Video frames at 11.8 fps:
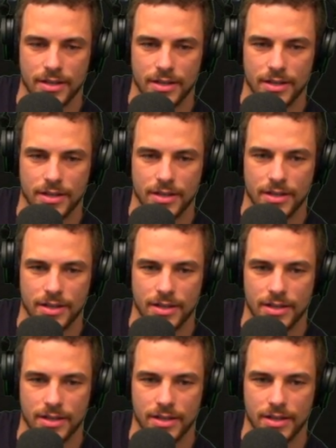
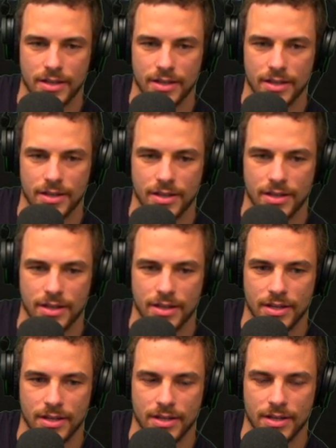
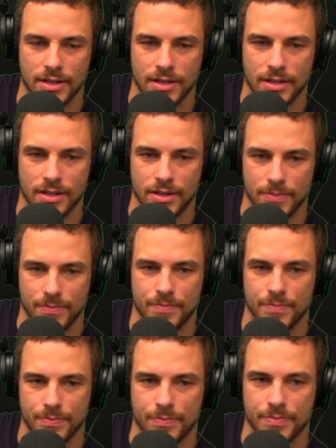
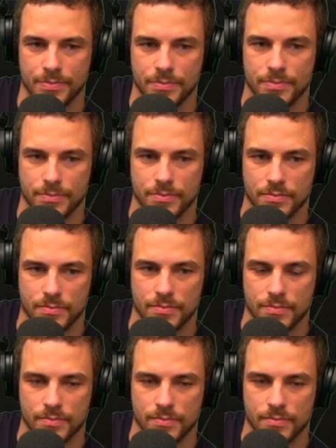(silent)